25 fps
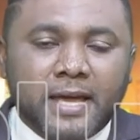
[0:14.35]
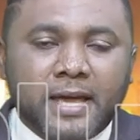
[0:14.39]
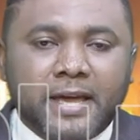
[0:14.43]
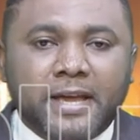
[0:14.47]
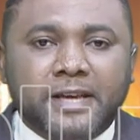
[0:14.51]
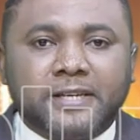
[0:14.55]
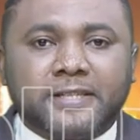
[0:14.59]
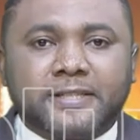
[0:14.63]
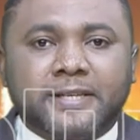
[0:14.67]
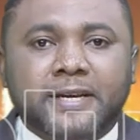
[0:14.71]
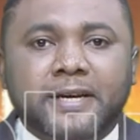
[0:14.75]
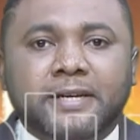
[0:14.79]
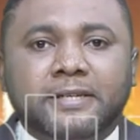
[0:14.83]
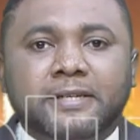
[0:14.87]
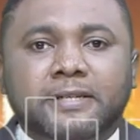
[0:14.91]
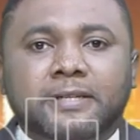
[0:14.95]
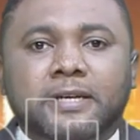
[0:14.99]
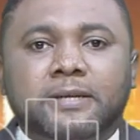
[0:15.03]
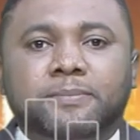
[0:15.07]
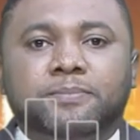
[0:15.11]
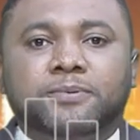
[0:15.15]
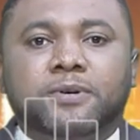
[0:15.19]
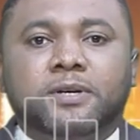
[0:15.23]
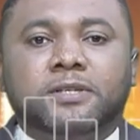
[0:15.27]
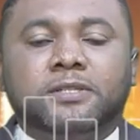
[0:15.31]
He stated
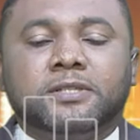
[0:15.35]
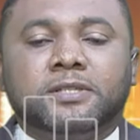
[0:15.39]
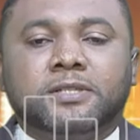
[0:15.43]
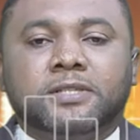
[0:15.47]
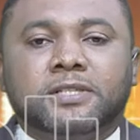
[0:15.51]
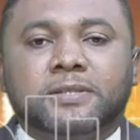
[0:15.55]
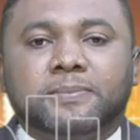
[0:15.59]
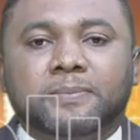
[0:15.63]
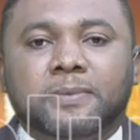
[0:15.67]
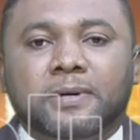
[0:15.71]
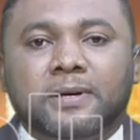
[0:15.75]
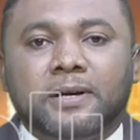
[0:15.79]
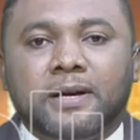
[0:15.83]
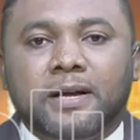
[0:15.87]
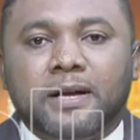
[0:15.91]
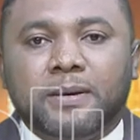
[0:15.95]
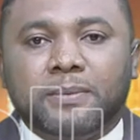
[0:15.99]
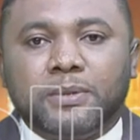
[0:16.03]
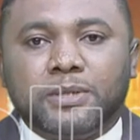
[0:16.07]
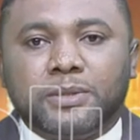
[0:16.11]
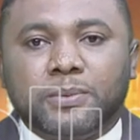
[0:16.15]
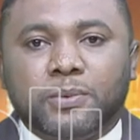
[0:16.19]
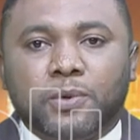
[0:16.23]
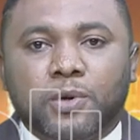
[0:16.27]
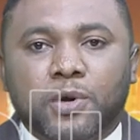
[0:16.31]
that President
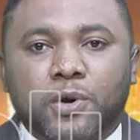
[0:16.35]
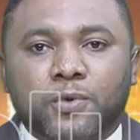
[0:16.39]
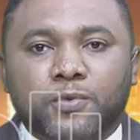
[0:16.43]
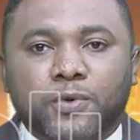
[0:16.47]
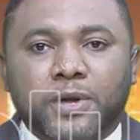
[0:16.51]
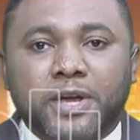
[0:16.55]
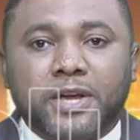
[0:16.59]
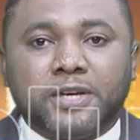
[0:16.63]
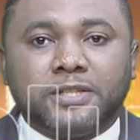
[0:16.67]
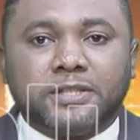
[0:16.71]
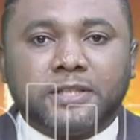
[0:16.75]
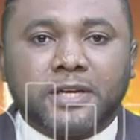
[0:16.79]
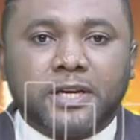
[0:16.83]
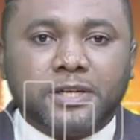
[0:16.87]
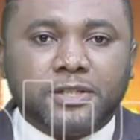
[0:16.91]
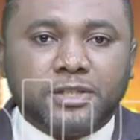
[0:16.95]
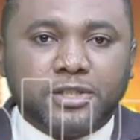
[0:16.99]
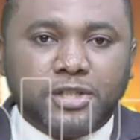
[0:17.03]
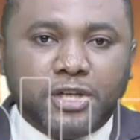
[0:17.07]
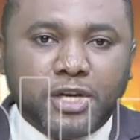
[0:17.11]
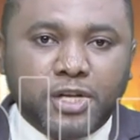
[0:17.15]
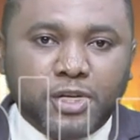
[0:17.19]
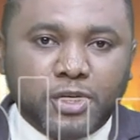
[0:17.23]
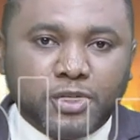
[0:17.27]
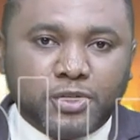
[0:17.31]
Muhammadu Buhari has
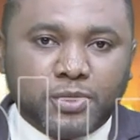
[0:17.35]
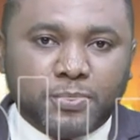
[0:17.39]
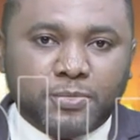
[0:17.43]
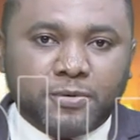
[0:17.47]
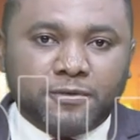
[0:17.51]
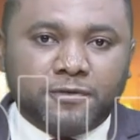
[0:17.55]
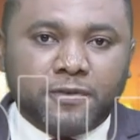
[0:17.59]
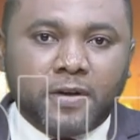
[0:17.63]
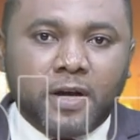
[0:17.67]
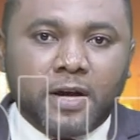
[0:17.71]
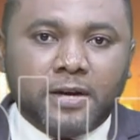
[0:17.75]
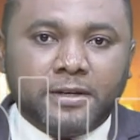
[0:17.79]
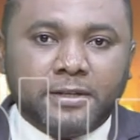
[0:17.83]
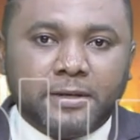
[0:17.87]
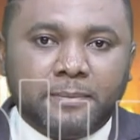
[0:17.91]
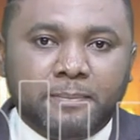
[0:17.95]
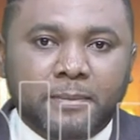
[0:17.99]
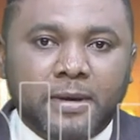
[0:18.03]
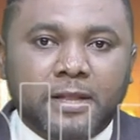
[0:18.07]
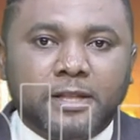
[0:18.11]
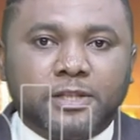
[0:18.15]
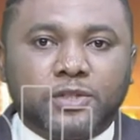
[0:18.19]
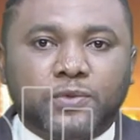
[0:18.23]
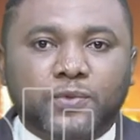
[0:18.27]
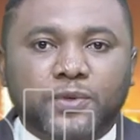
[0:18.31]
continued to provide the
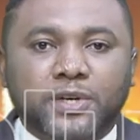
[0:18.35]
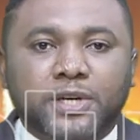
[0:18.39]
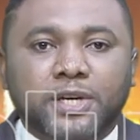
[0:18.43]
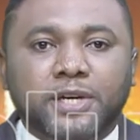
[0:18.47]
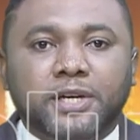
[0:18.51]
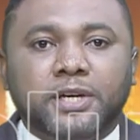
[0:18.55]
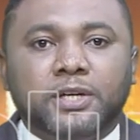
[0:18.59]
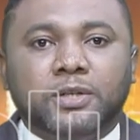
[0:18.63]
military